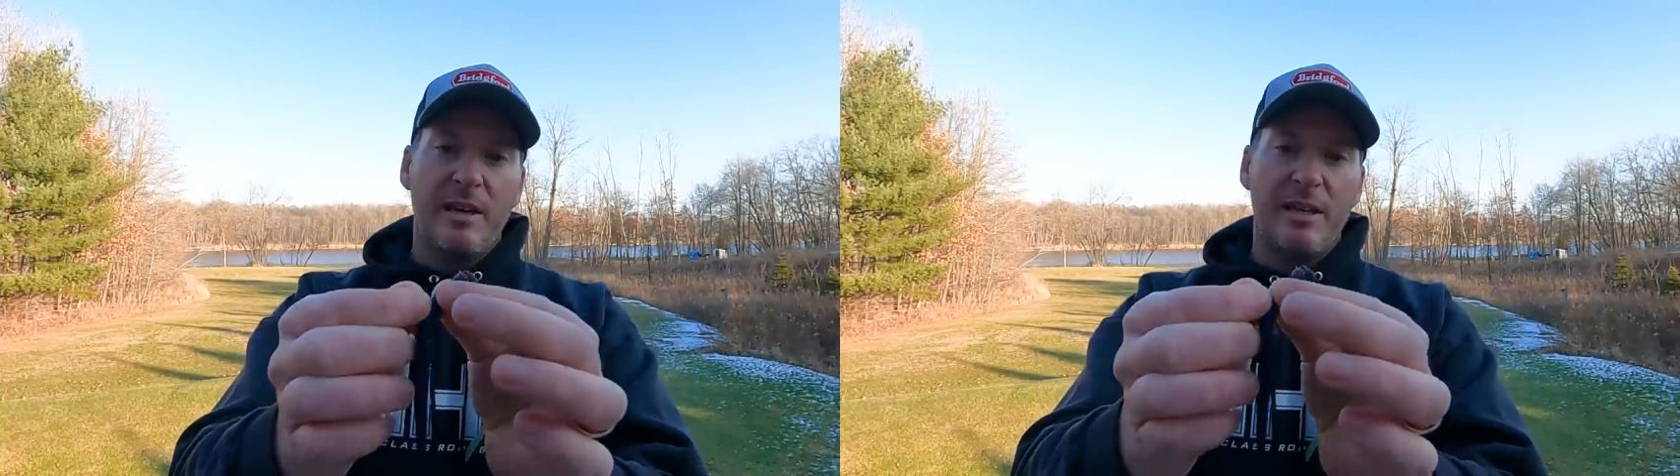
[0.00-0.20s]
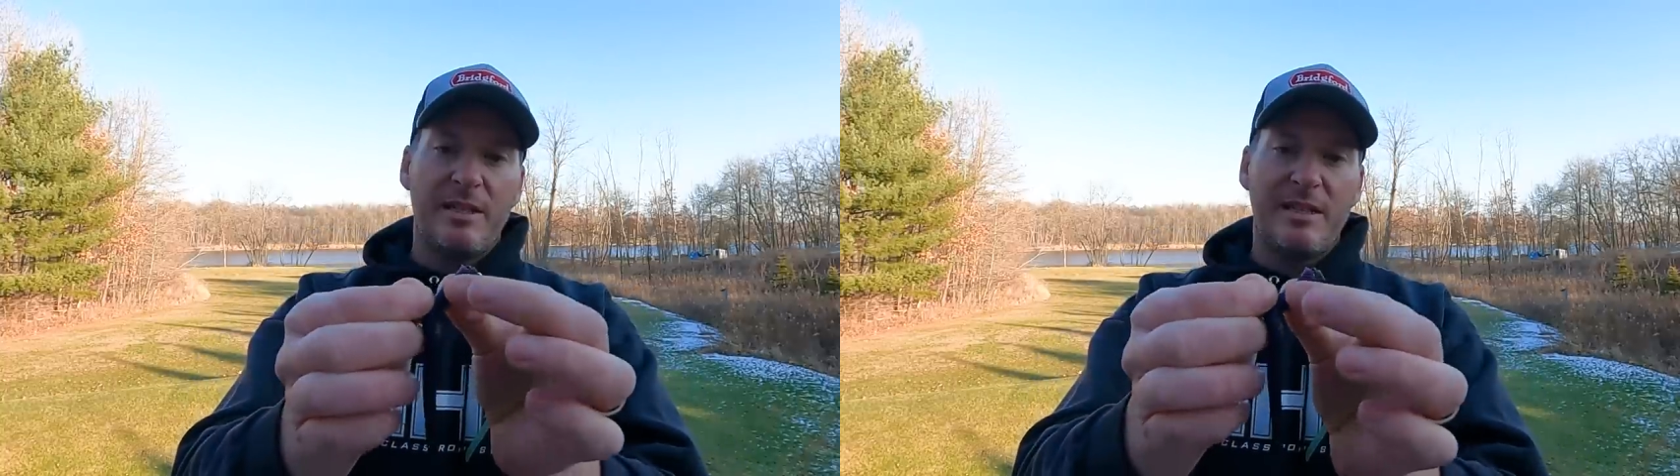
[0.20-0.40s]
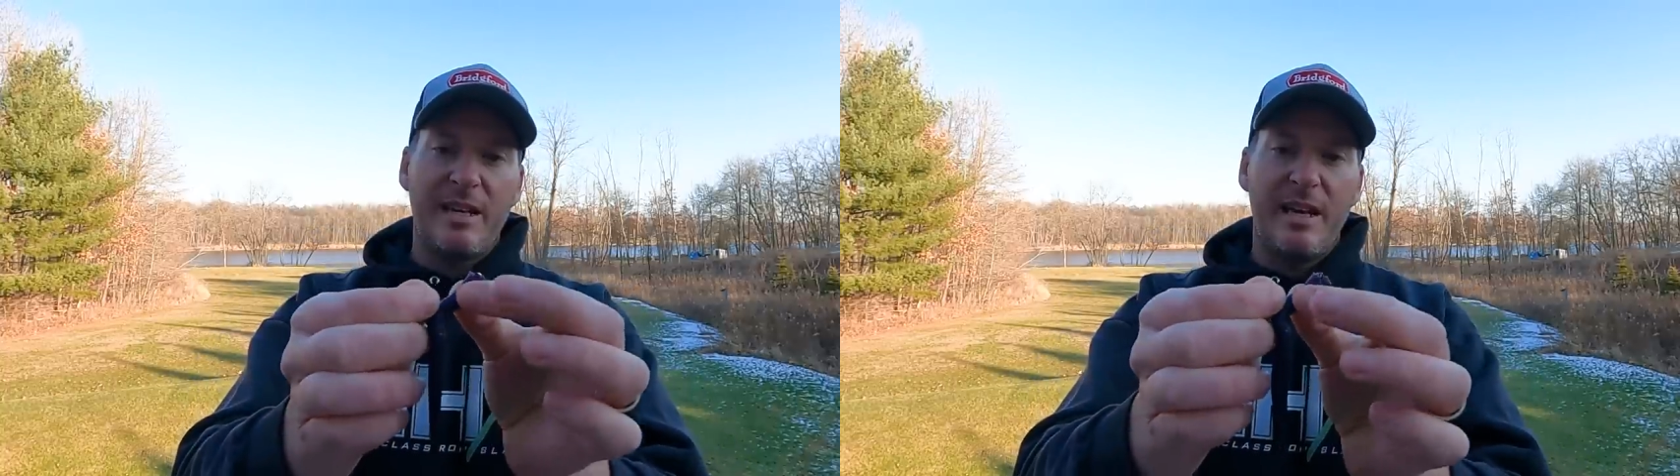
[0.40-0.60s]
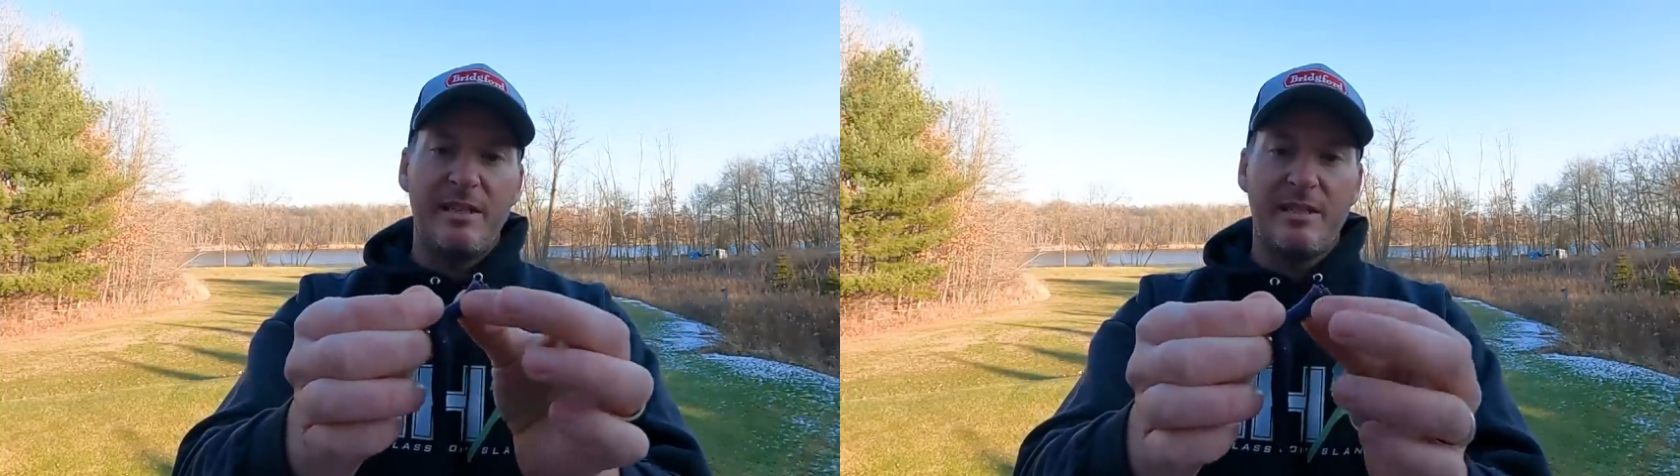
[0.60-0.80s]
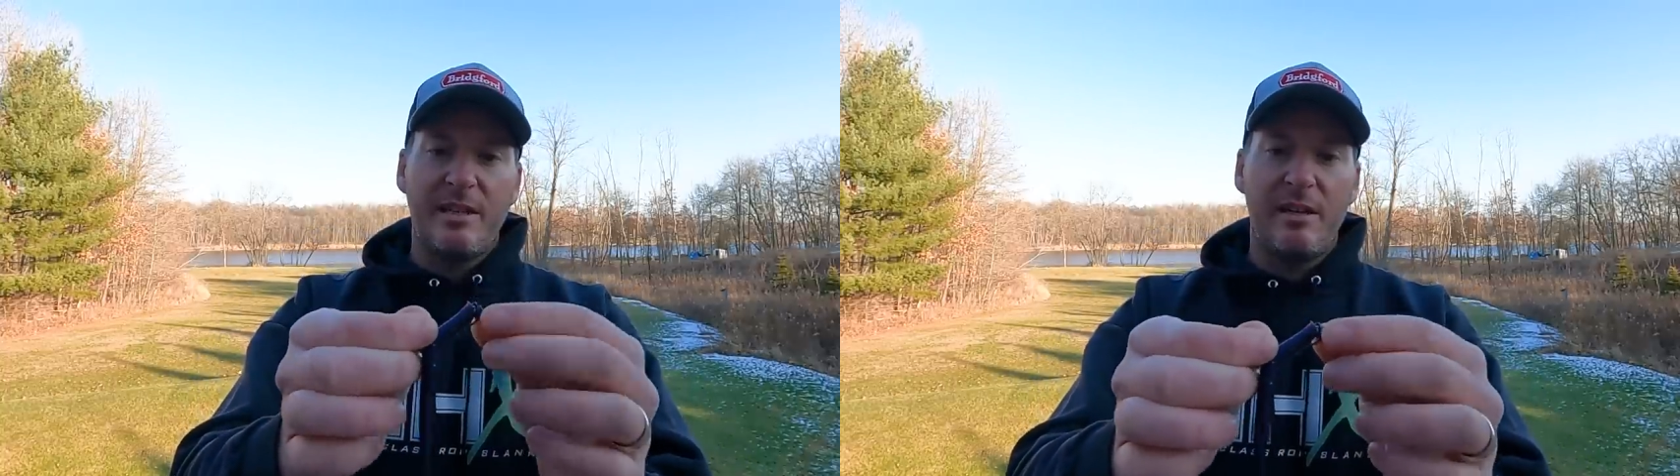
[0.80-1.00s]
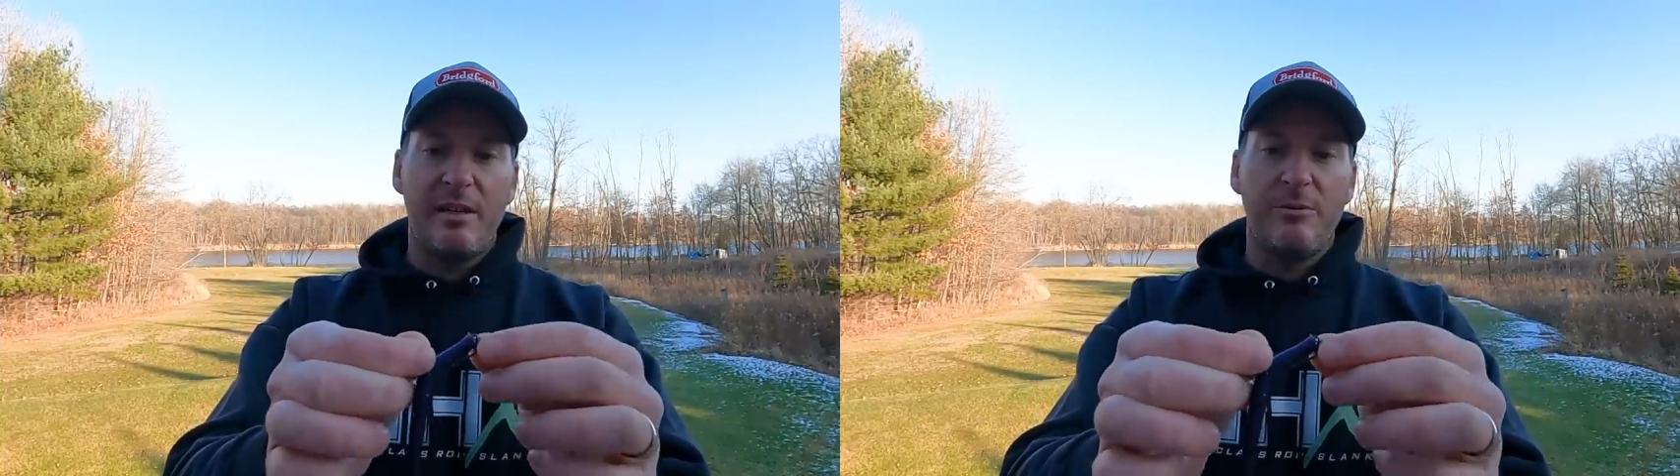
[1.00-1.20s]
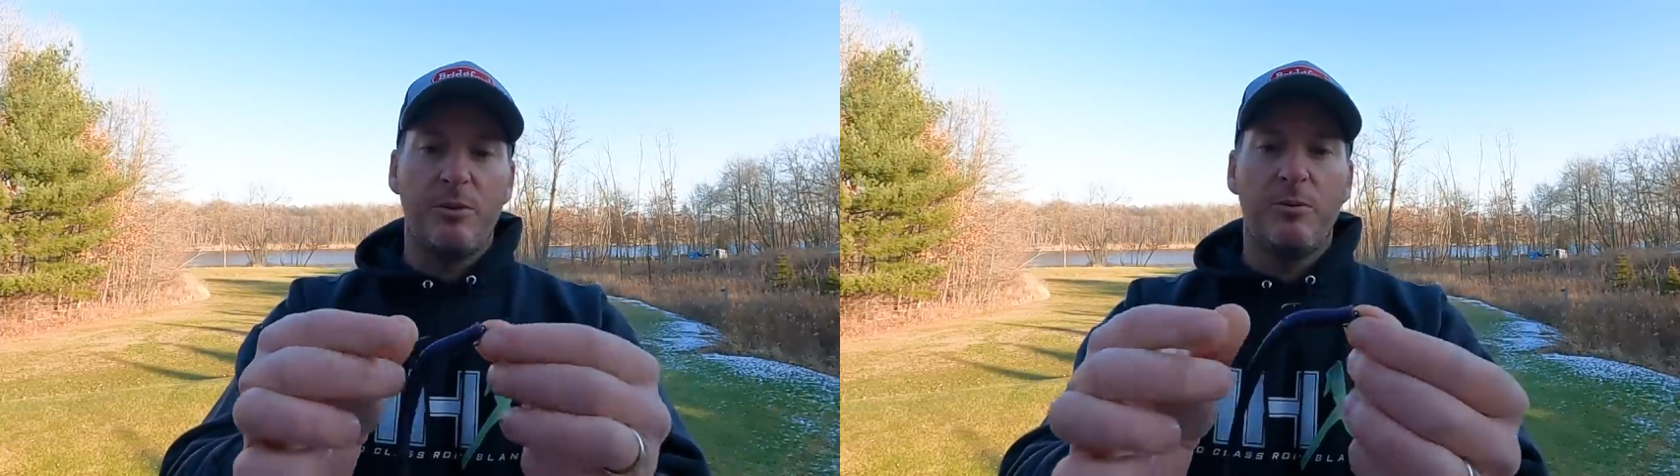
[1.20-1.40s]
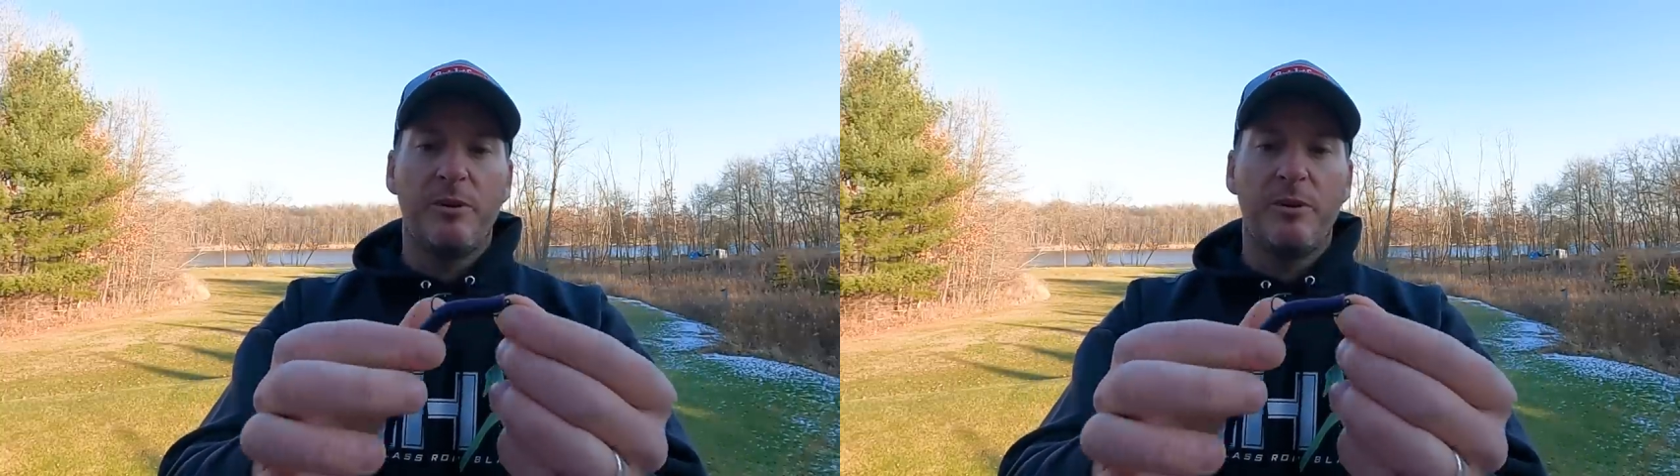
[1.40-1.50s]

it stays tight. Well,